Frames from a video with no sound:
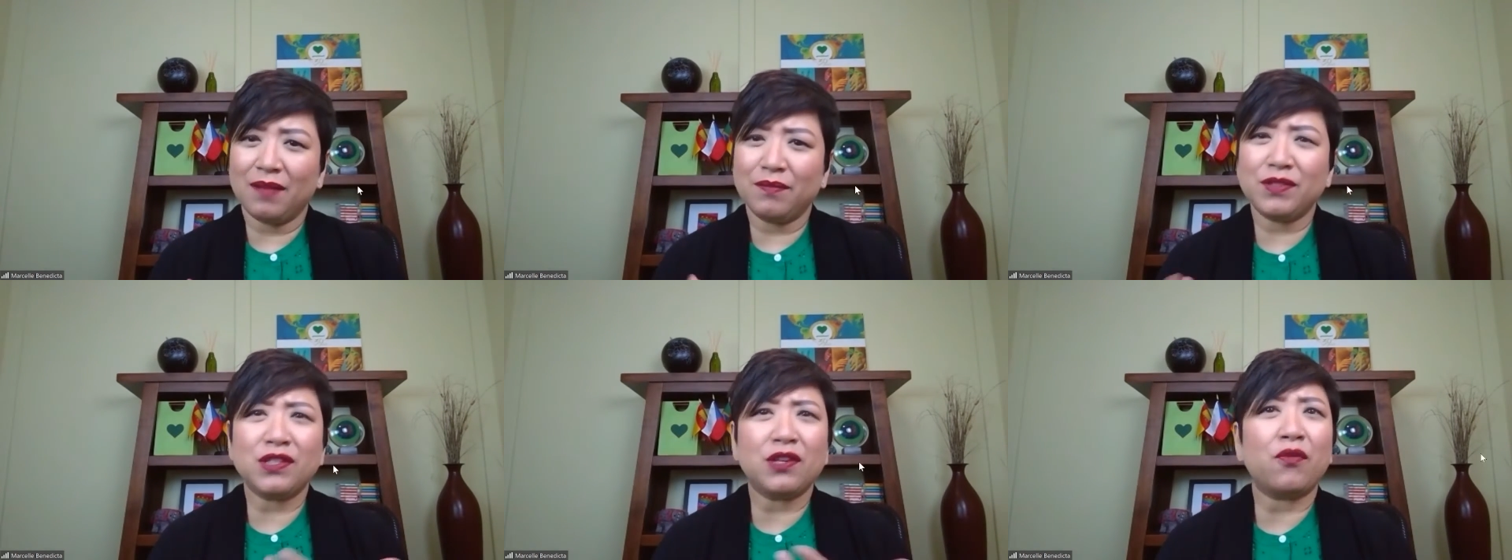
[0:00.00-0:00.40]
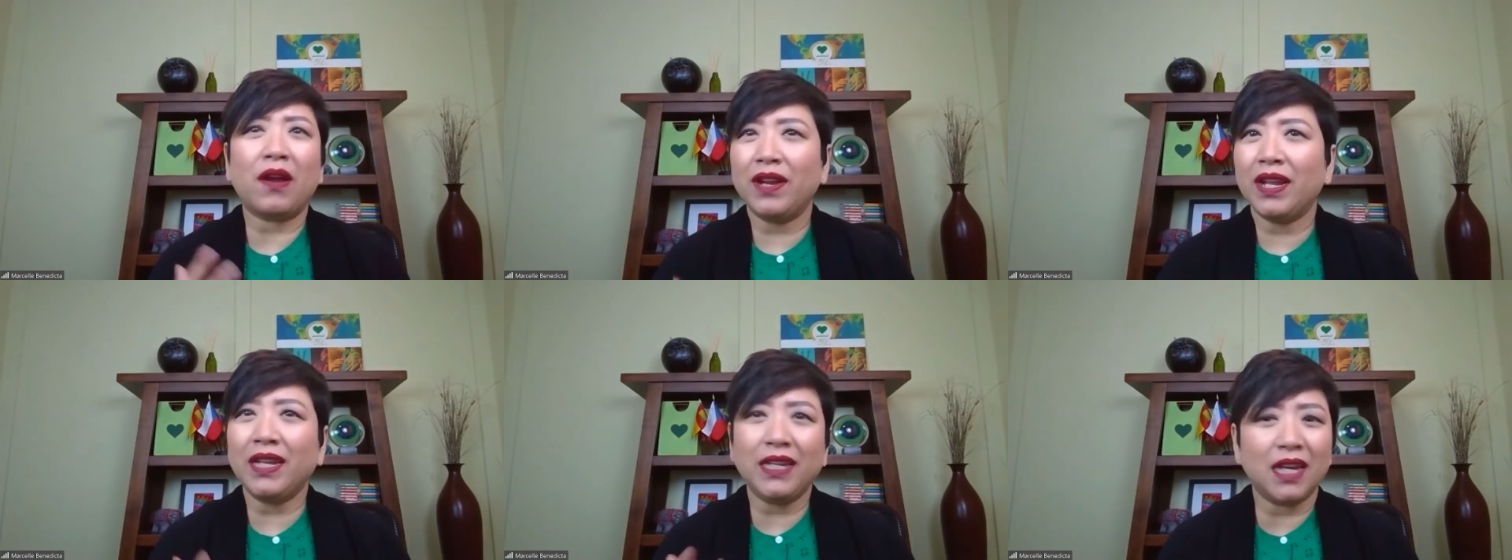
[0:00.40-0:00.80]

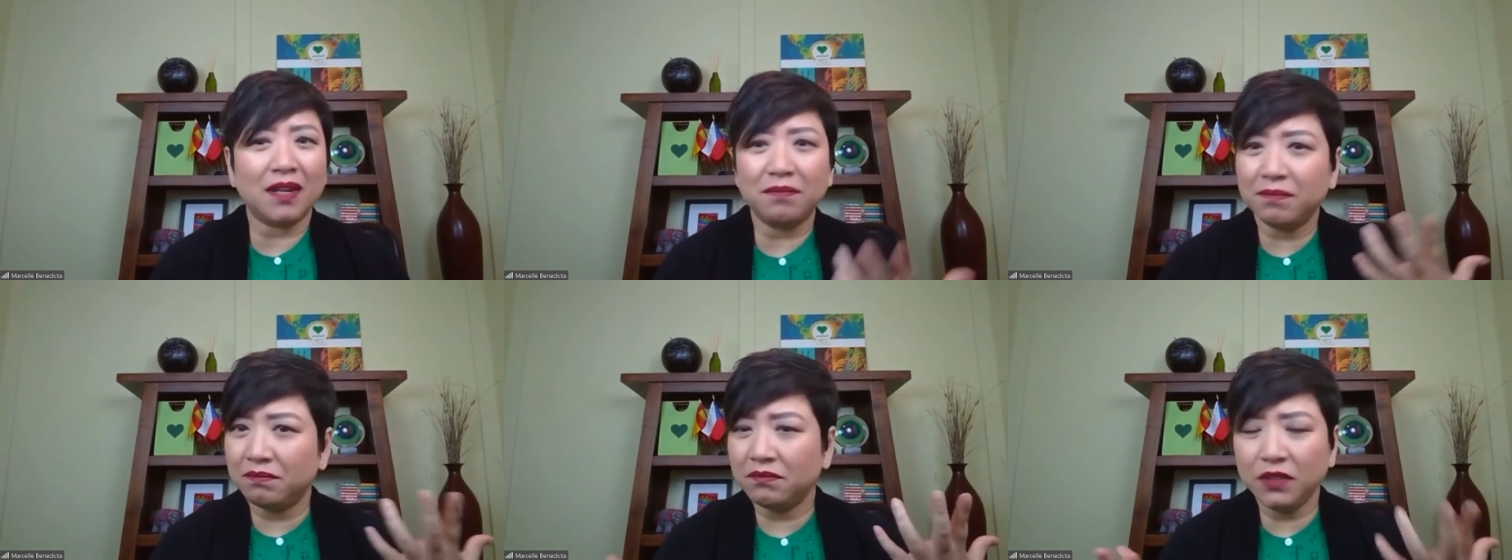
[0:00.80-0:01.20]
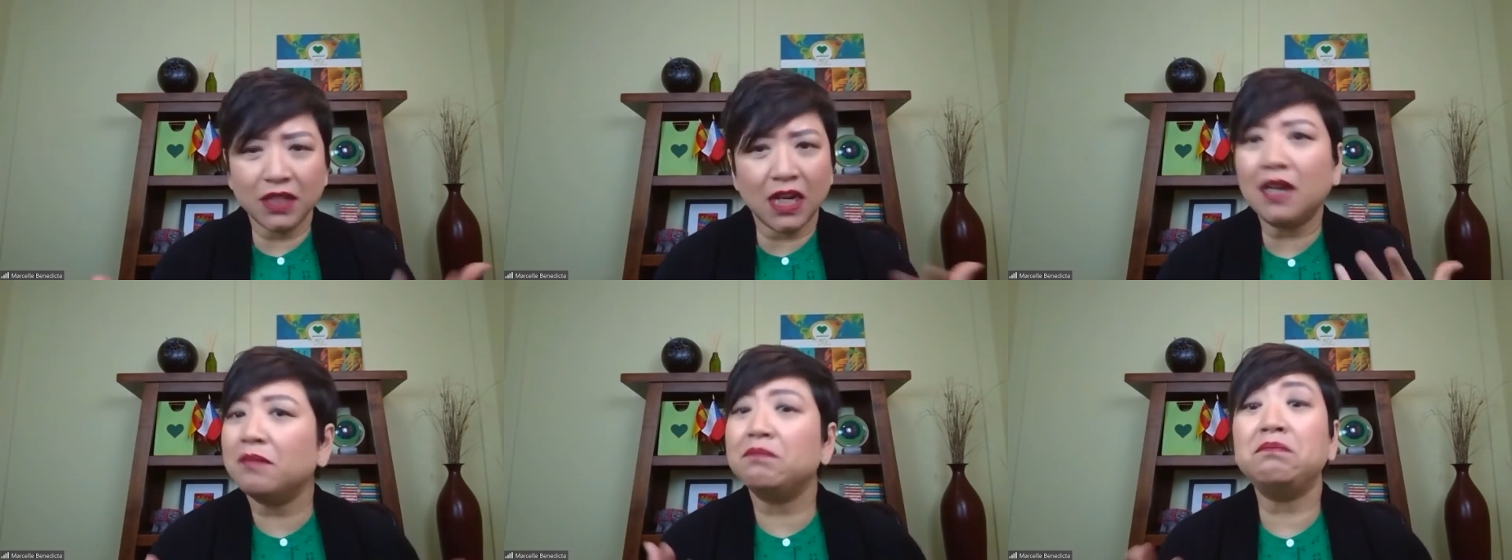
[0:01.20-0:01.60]
surrounding
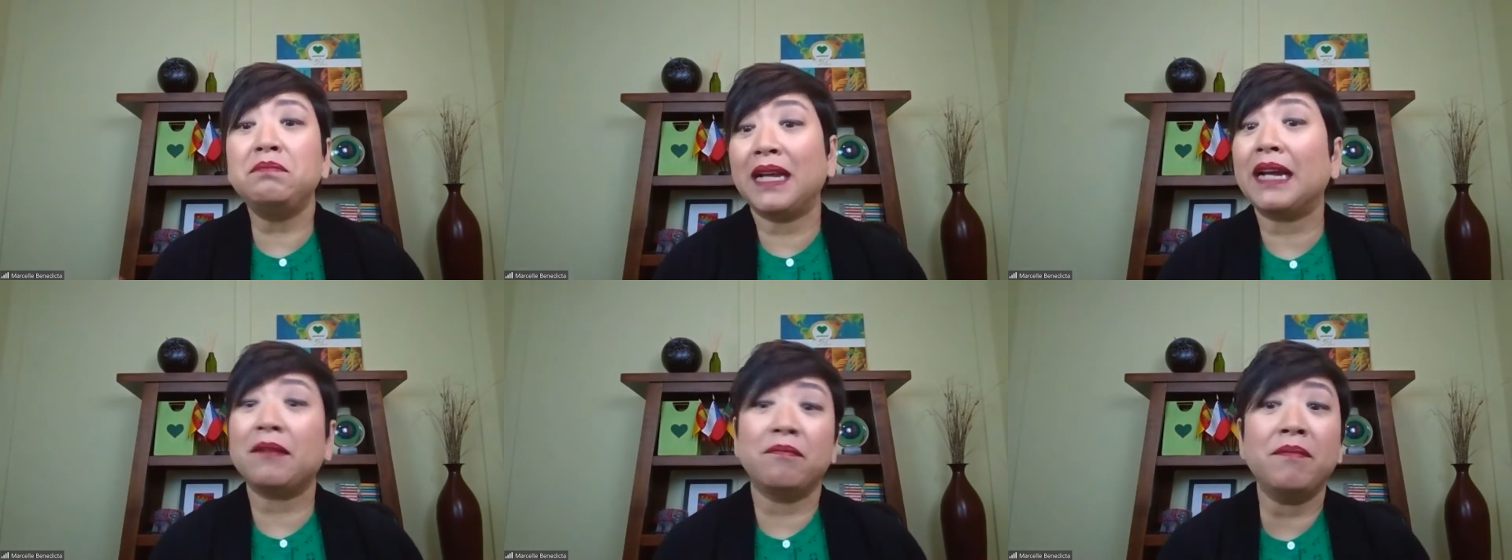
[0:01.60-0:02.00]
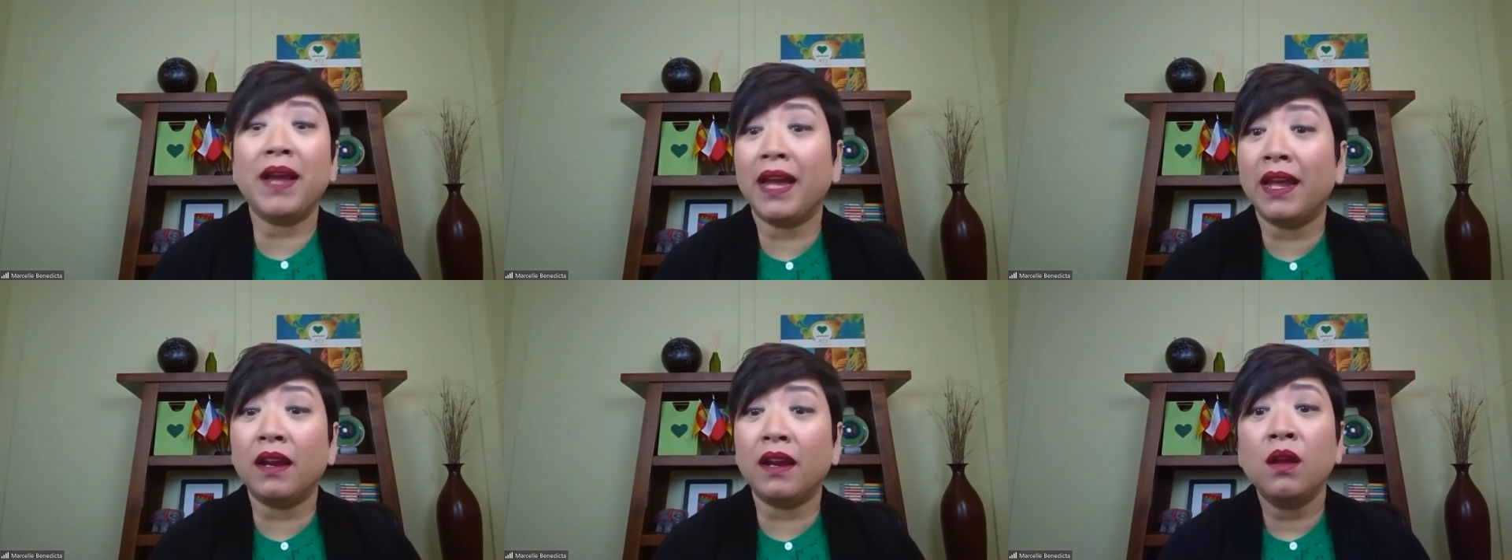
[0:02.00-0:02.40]
young Black
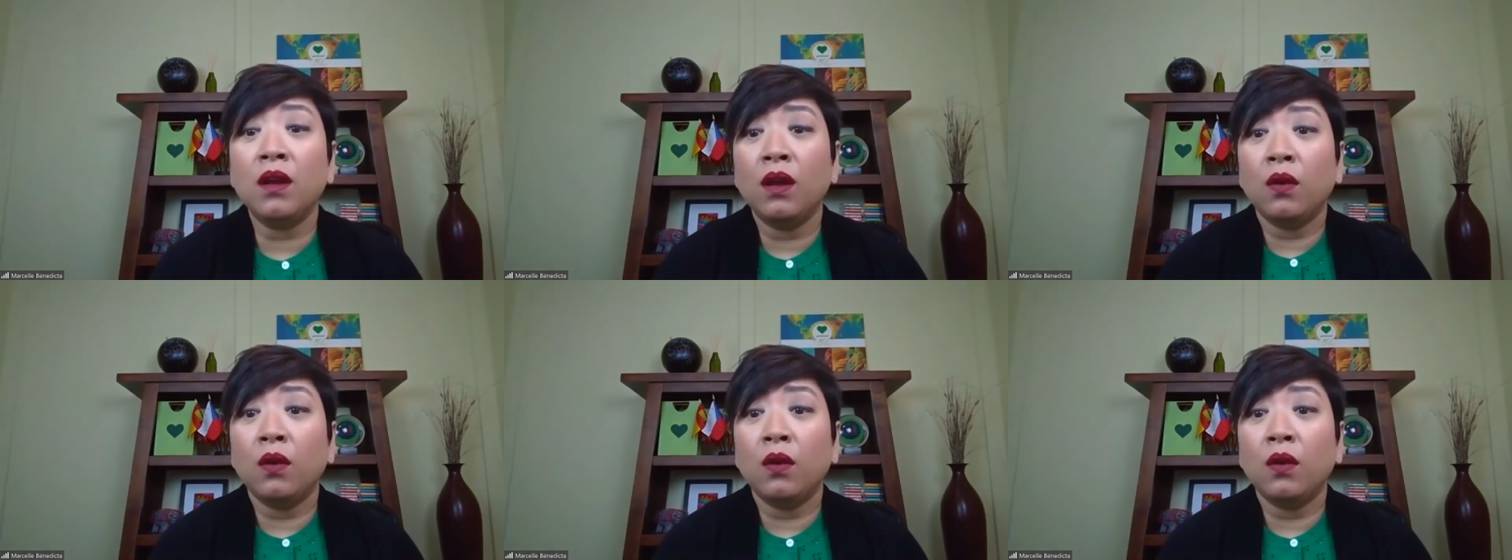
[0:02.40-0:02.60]
men,